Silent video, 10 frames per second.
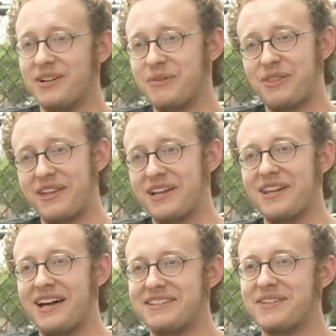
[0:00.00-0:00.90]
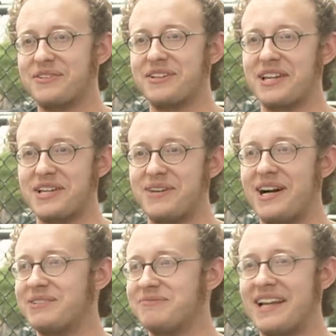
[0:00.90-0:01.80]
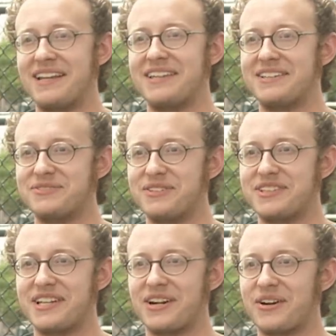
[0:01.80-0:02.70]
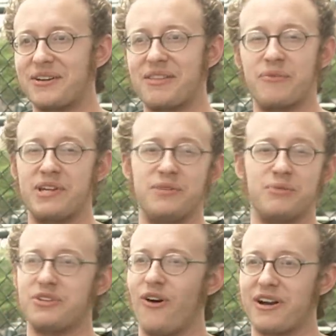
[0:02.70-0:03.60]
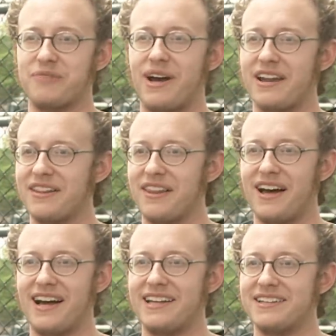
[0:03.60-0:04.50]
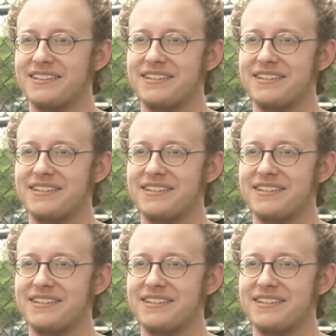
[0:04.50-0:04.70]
know, we think a lot differently about aliens visiting Earth, and we would talk about it a lot,